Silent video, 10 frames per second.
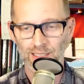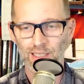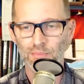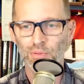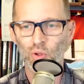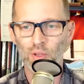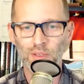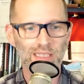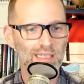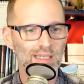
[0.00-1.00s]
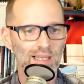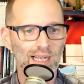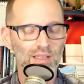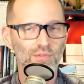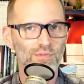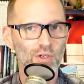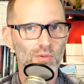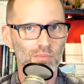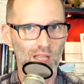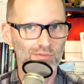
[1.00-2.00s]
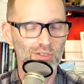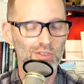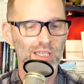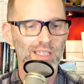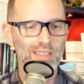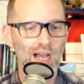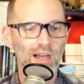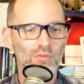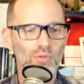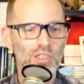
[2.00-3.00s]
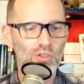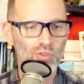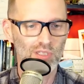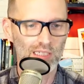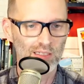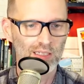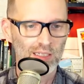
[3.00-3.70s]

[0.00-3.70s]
employment at the firm level, not reduce it.